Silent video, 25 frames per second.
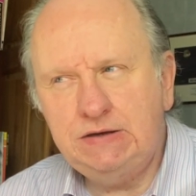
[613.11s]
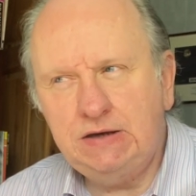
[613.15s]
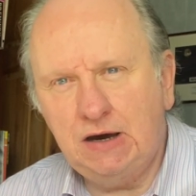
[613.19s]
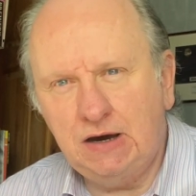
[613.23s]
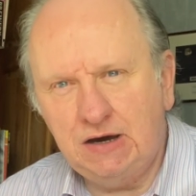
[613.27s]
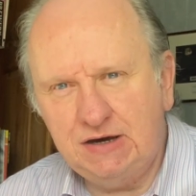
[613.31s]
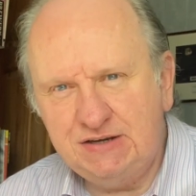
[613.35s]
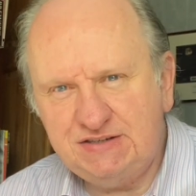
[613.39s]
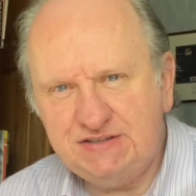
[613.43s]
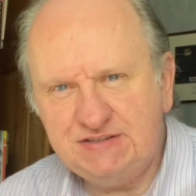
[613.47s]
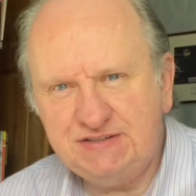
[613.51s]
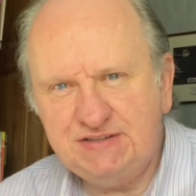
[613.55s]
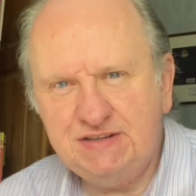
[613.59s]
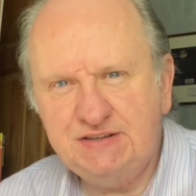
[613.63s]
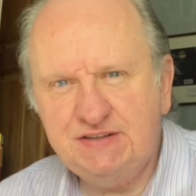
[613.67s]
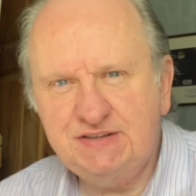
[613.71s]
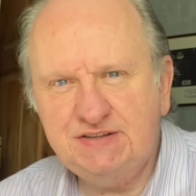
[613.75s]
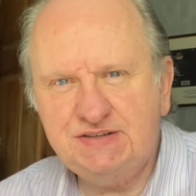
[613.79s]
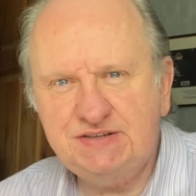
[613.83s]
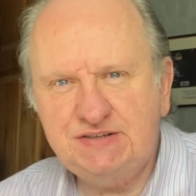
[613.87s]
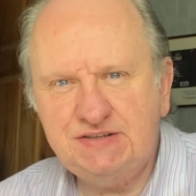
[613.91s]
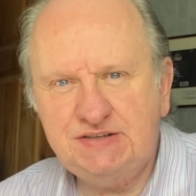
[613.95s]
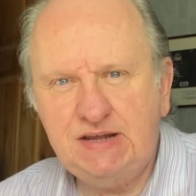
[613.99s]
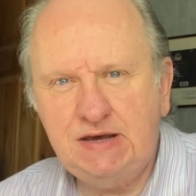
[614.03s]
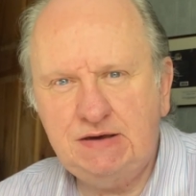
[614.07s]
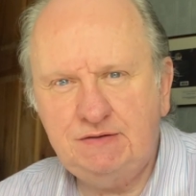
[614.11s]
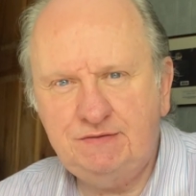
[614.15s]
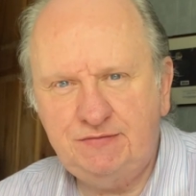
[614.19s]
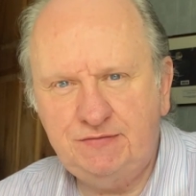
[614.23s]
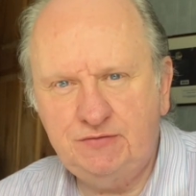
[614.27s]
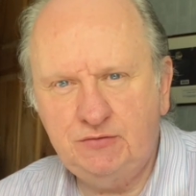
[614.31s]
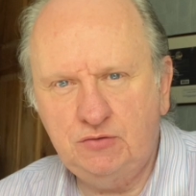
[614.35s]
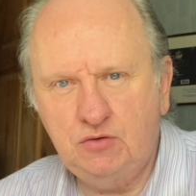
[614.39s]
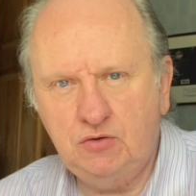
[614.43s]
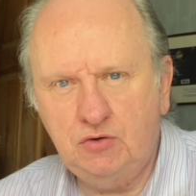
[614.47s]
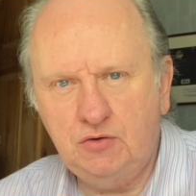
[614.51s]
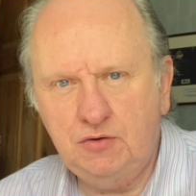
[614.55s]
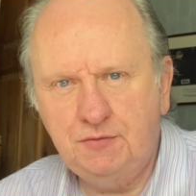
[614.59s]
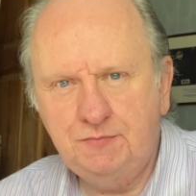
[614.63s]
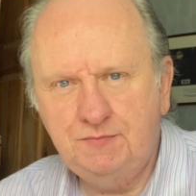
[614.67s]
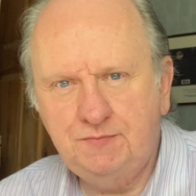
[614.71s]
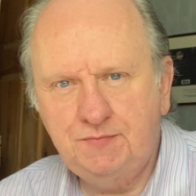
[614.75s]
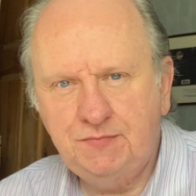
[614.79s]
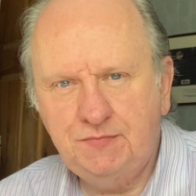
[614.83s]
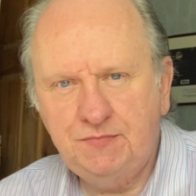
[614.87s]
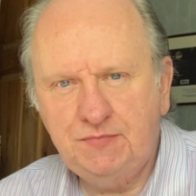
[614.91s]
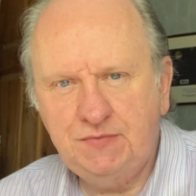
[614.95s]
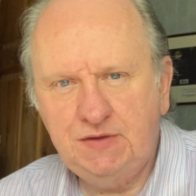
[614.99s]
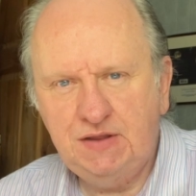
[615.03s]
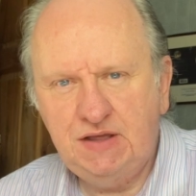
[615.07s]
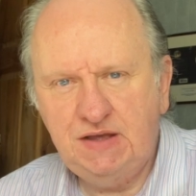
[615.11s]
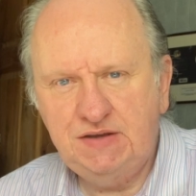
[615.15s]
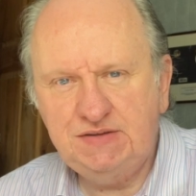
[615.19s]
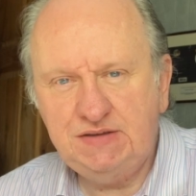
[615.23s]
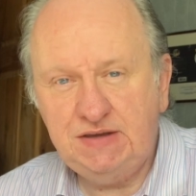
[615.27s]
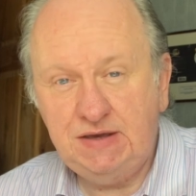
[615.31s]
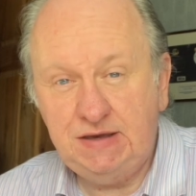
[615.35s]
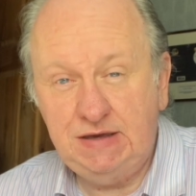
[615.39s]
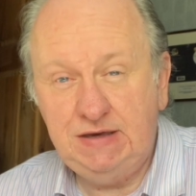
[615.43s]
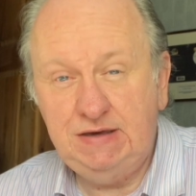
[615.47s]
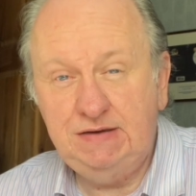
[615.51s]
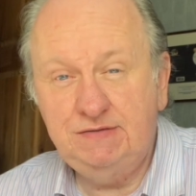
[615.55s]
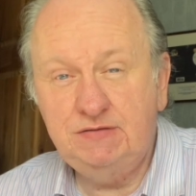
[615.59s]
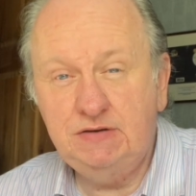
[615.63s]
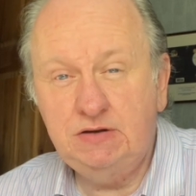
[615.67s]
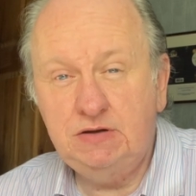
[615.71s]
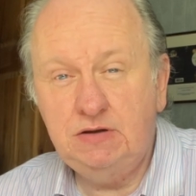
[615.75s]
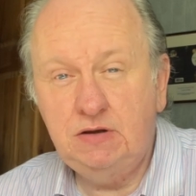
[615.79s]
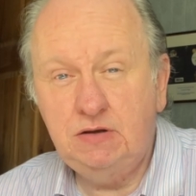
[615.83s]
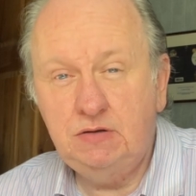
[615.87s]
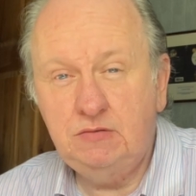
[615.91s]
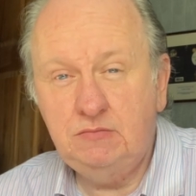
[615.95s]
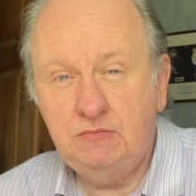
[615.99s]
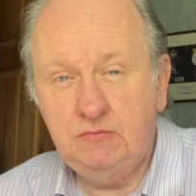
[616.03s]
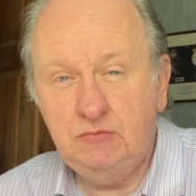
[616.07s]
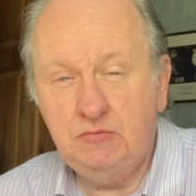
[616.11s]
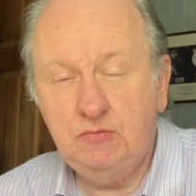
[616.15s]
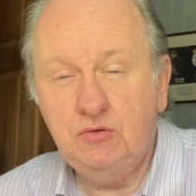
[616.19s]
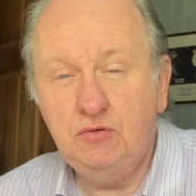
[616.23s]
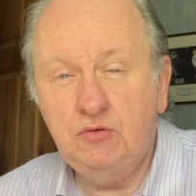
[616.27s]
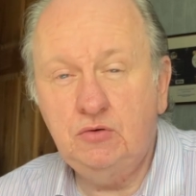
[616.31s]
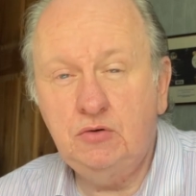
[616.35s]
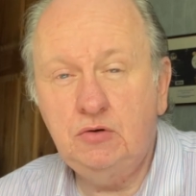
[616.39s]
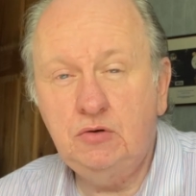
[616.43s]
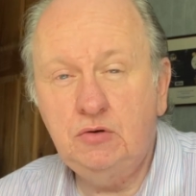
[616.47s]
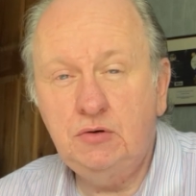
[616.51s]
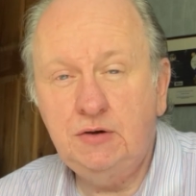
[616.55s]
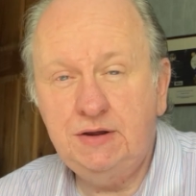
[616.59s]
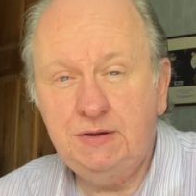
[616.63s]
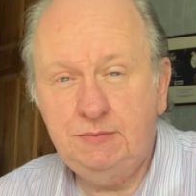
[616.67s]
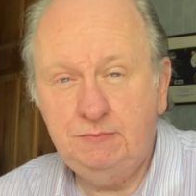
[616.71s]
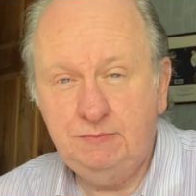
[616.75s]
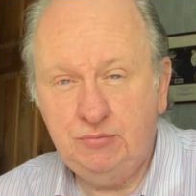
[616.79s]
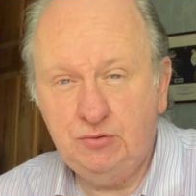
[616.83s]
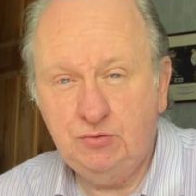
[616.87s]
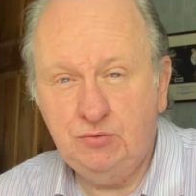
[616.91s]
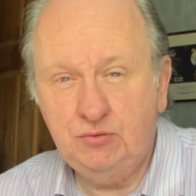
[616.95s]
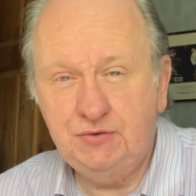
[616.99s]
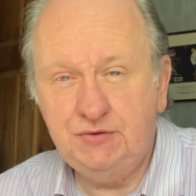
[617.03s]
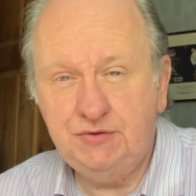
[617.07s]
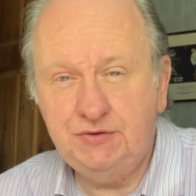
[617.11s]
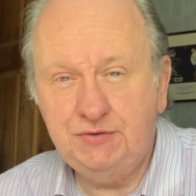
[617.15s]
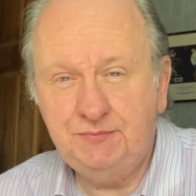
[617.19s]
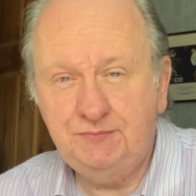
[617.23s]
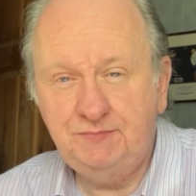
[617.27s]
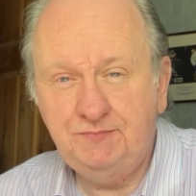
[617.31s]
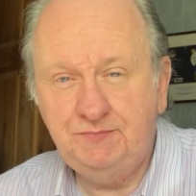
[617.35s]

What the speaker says: I just think that step four is even more important.